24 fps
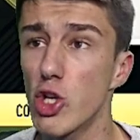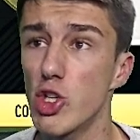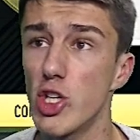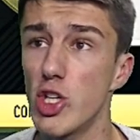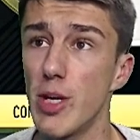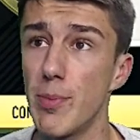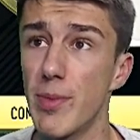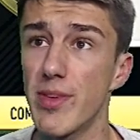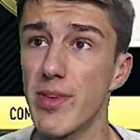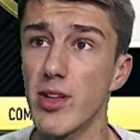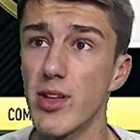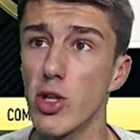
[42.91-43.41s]

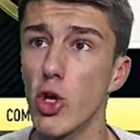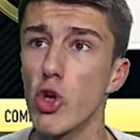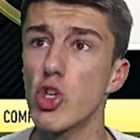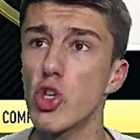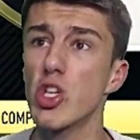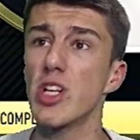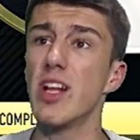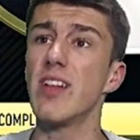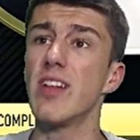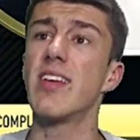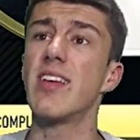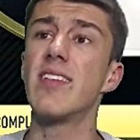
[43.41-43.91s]
Cheapest
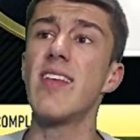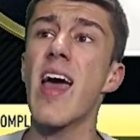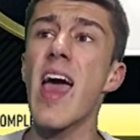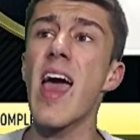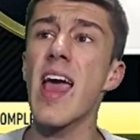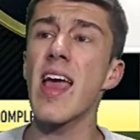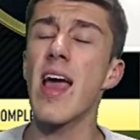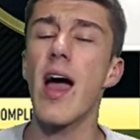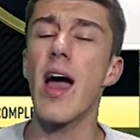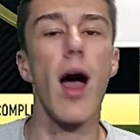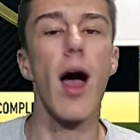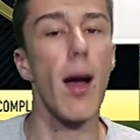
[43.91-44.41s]
Solution. And
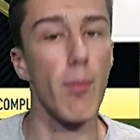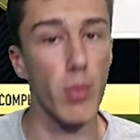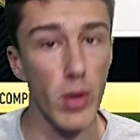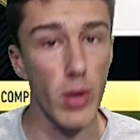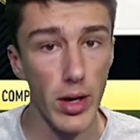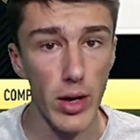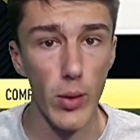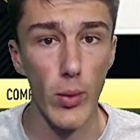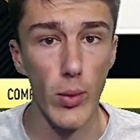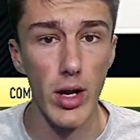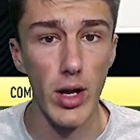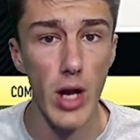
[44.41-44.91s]
today I'm bringing
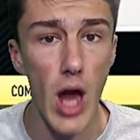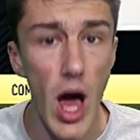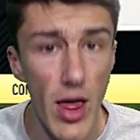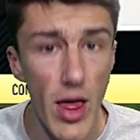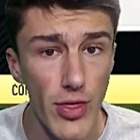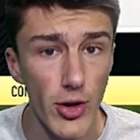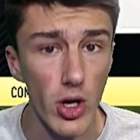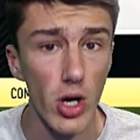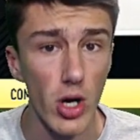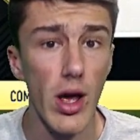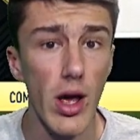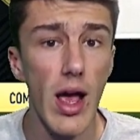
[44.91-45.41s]
you
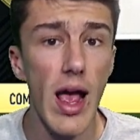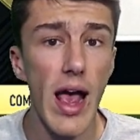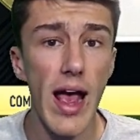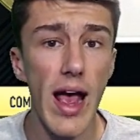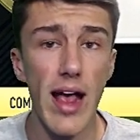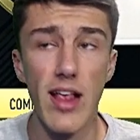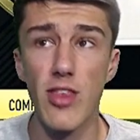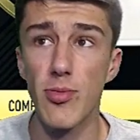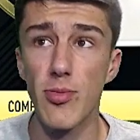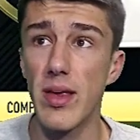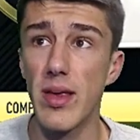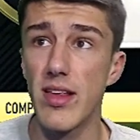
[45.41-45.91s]
another
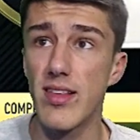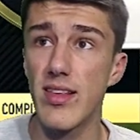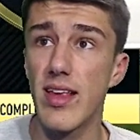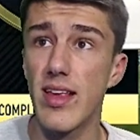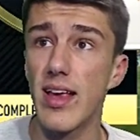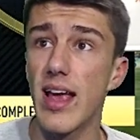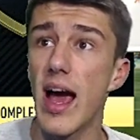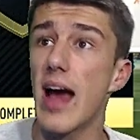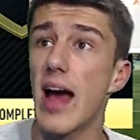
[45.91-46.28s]
SBC guy,